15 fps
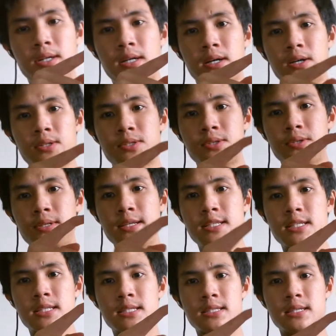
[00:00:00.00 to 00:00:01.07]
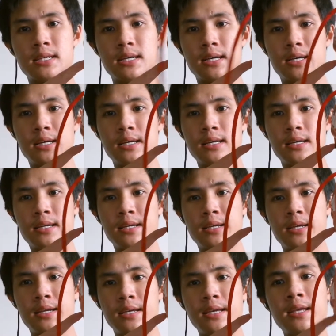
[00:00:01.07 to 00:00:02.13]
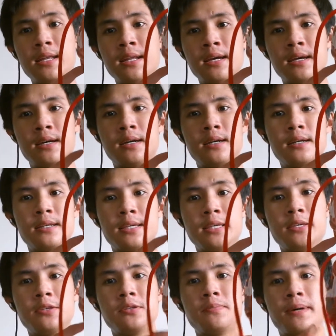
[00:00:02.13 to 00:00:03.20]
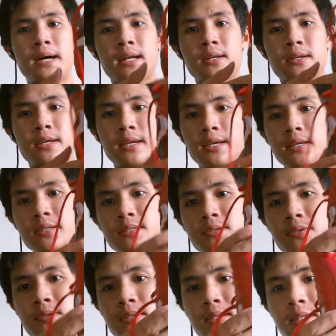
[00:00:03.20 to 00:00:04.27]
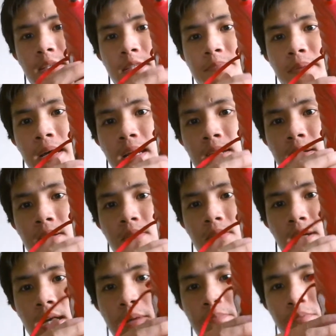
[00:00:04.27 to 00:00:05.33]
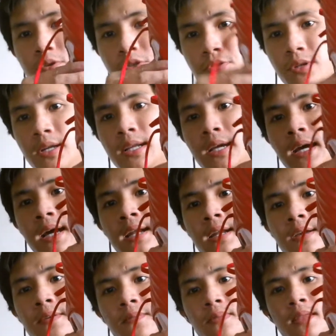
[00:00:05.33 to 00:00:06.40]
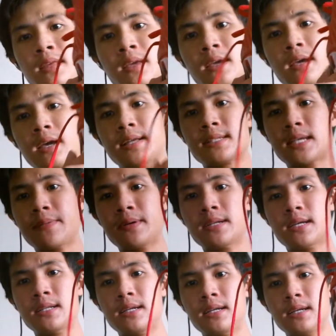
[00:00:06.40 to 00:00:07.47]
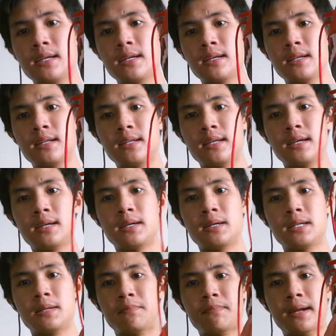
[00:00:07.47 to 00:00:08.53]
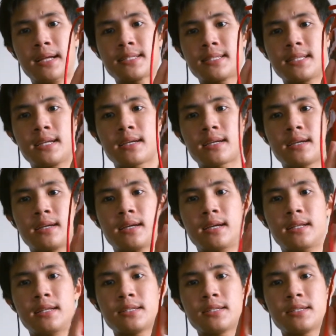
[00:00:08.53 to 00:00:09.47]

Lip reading: this inner heel part. Okay, so this part I pushed really hard, and somehow or another the plastic and the